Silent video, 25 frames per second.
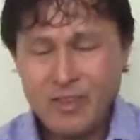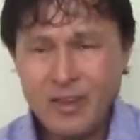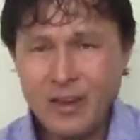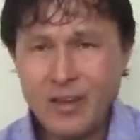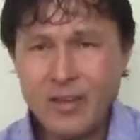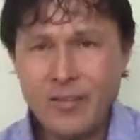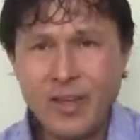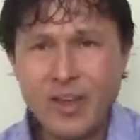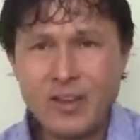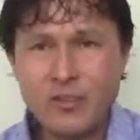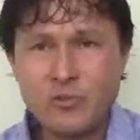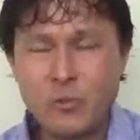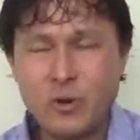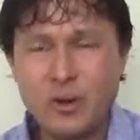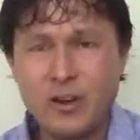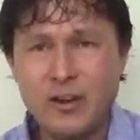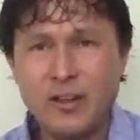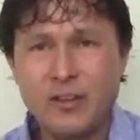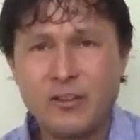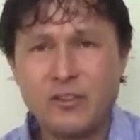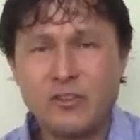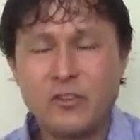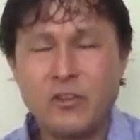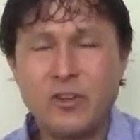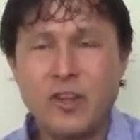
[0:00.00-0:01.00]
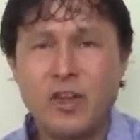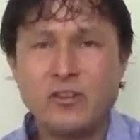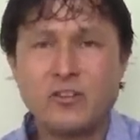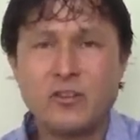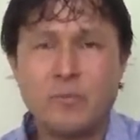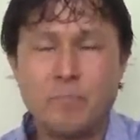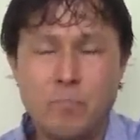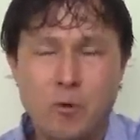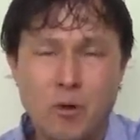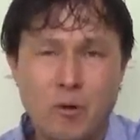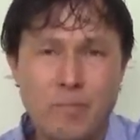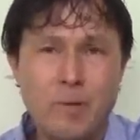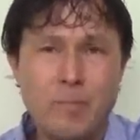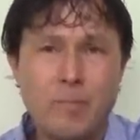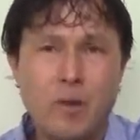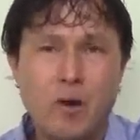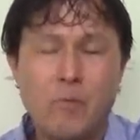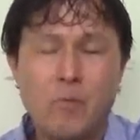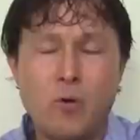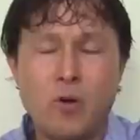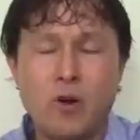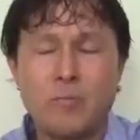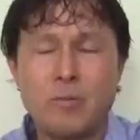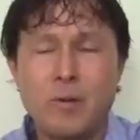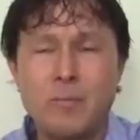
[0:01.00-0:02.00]
and that's what it is. So yeah, support me in
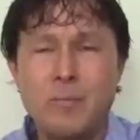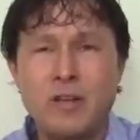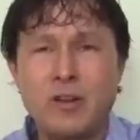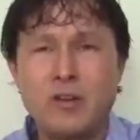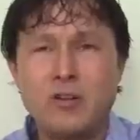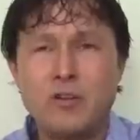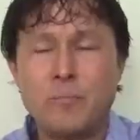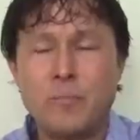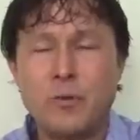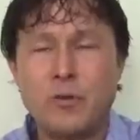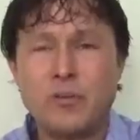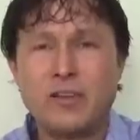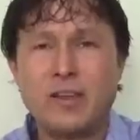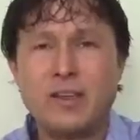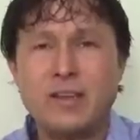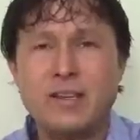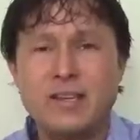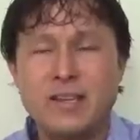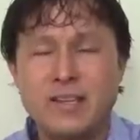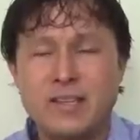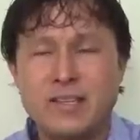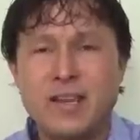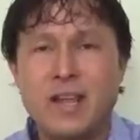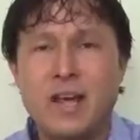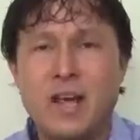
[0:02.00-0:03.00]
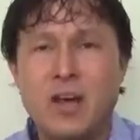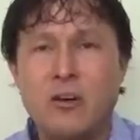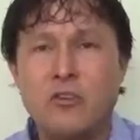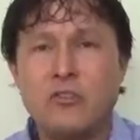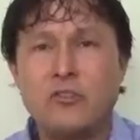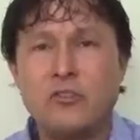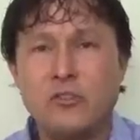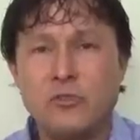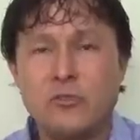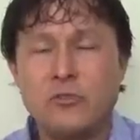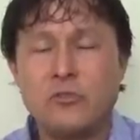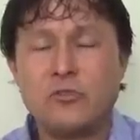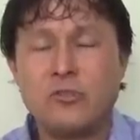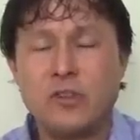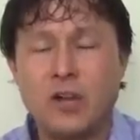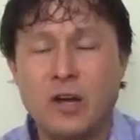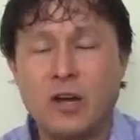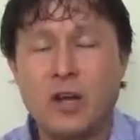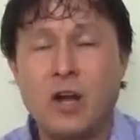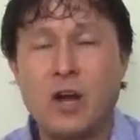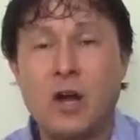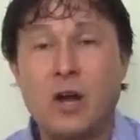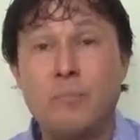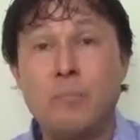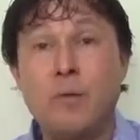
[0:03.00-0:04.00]
my work by making your purchase at discount juicers dot
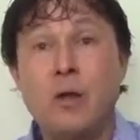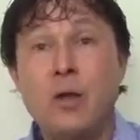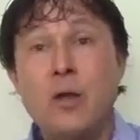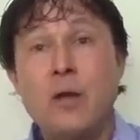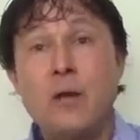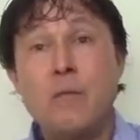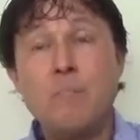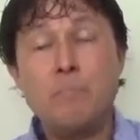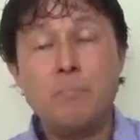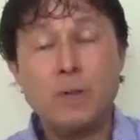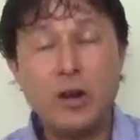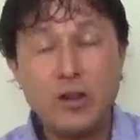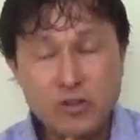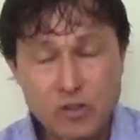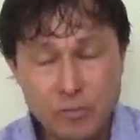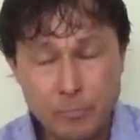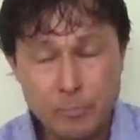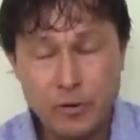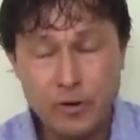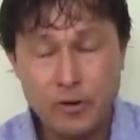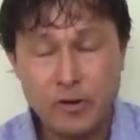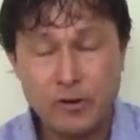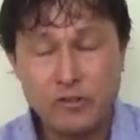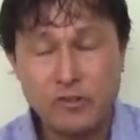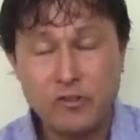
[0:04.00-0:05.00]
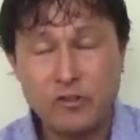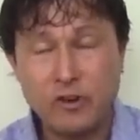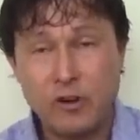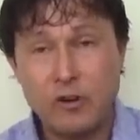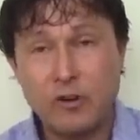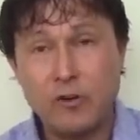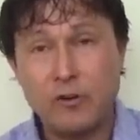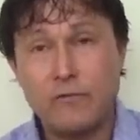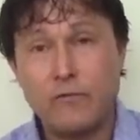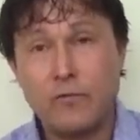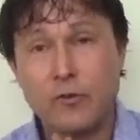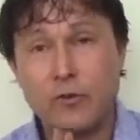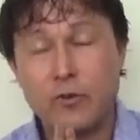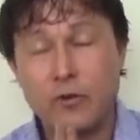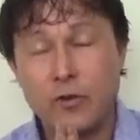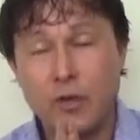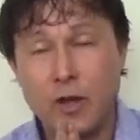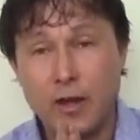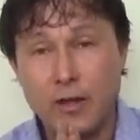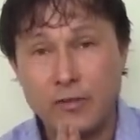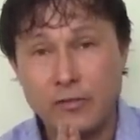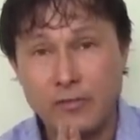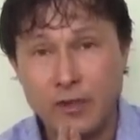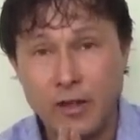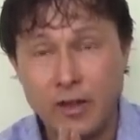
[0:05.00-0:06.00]
com. Much appreciated for you
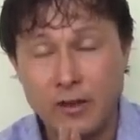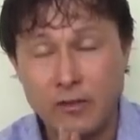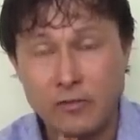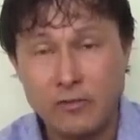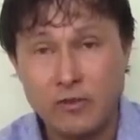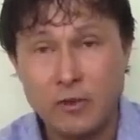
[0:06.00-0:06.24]
guys that